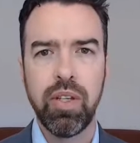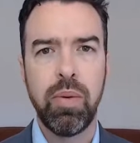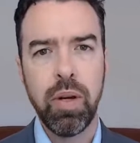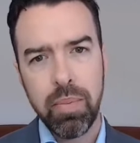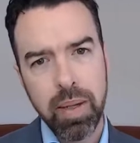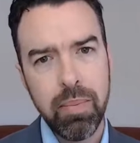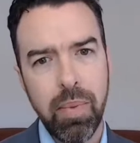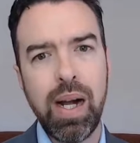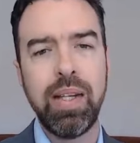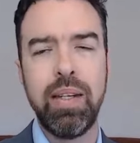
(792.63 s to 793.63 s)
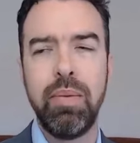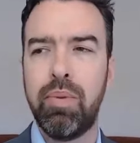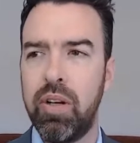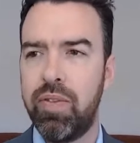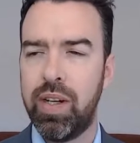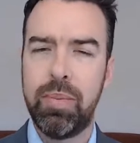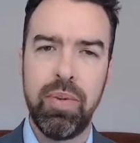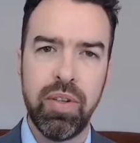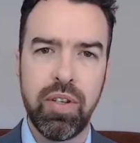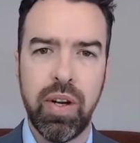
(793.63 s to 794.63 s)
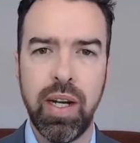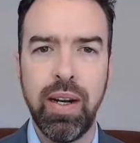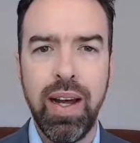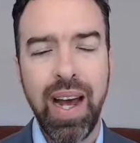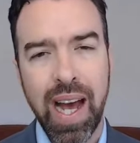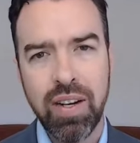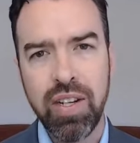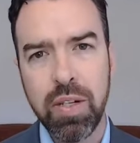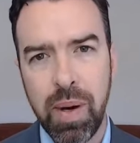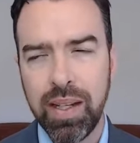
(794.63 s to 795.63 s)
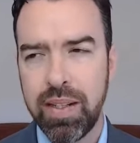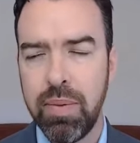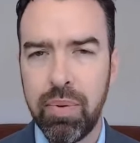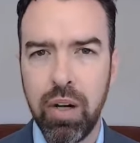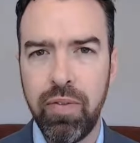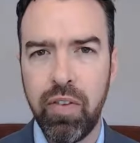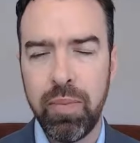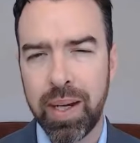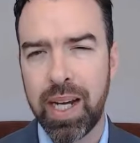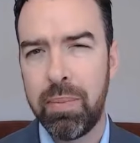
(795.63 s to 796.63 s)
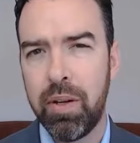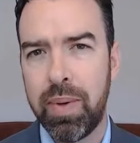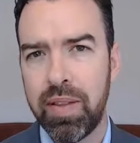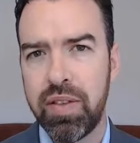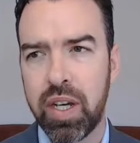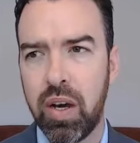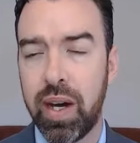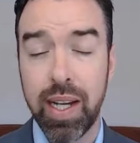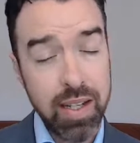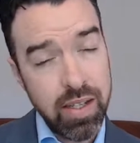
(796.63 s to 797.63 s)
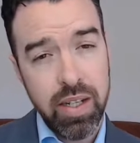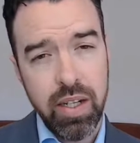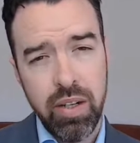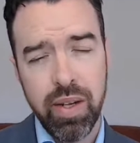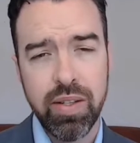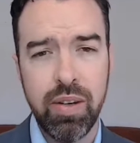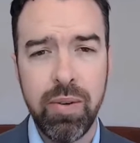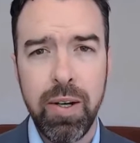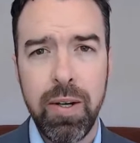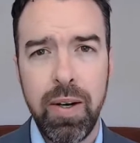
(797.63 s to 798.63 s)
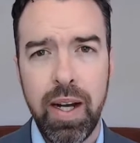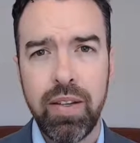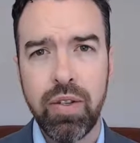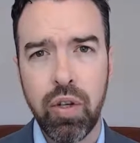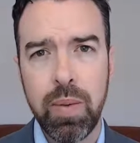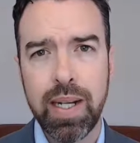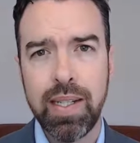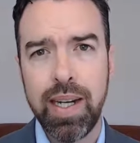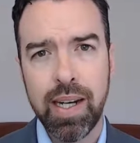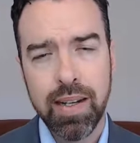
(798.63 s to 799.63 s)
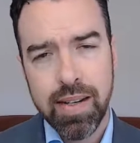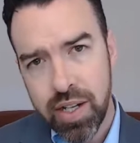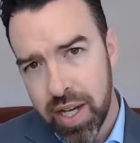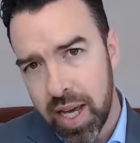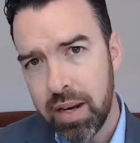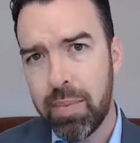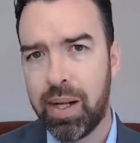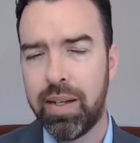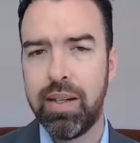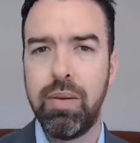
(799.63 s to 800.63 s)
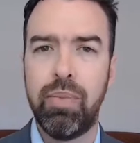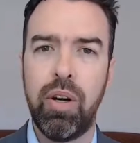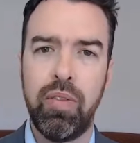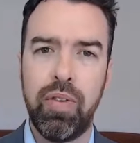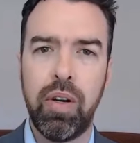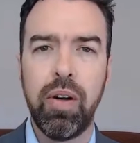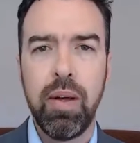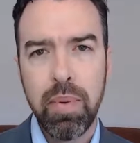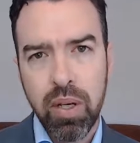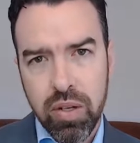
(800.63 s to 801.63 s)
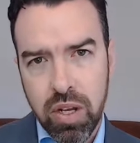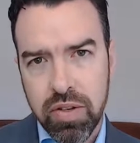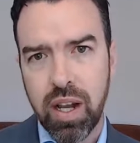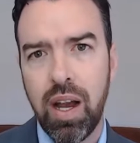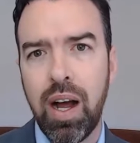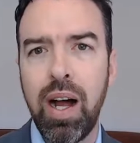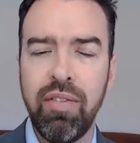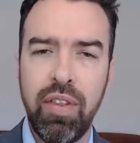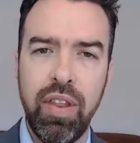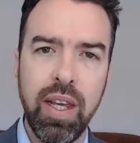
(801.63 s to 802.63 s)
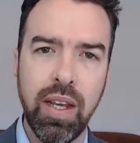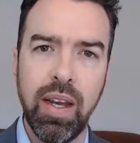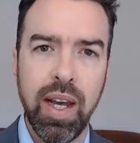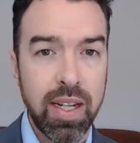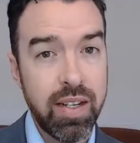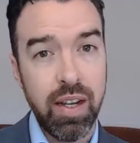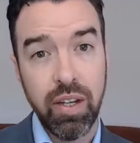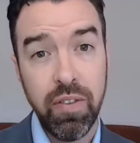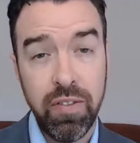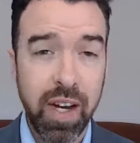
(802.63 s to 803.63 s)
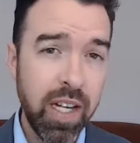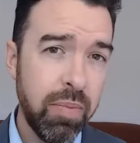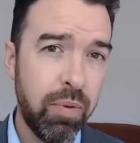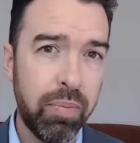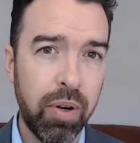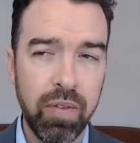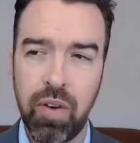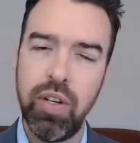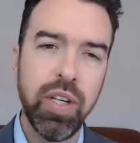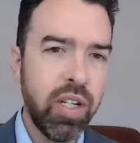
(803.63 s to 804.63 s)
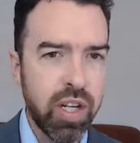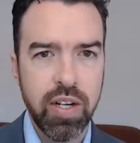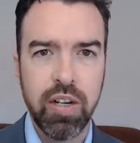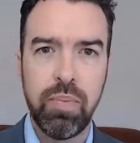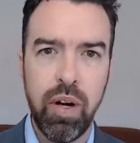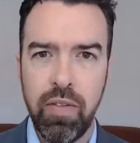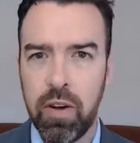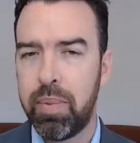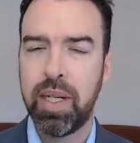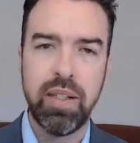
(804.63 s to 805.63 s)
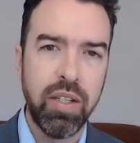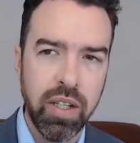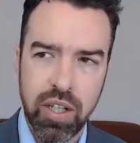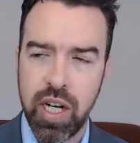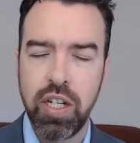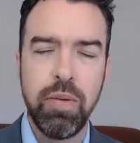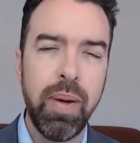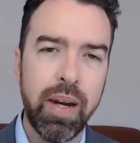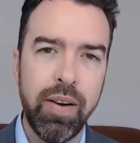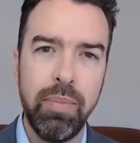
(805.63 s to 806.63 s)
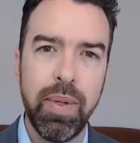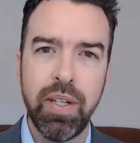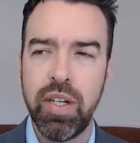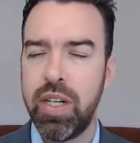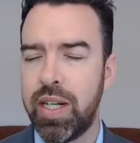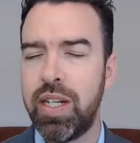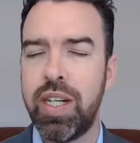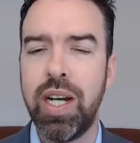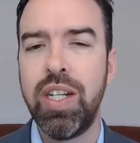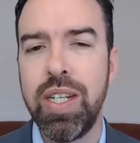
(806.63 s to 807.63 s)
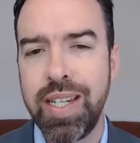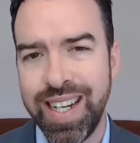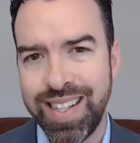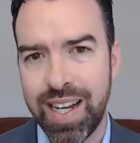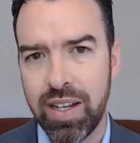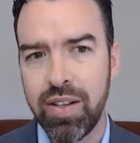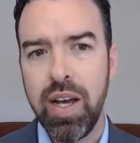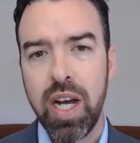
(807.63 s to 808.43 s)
So I'm going to bring my LinkedIn profile up on the screen. Actually, it's my LinkedIn profile from a couple of months ago. I continue, as I'll talk about today, I continue to edit my LinkedIn profile because it's a live thing. It's like your Facebook profile. You can change your profile picture. You can change your background picture. You can change your details.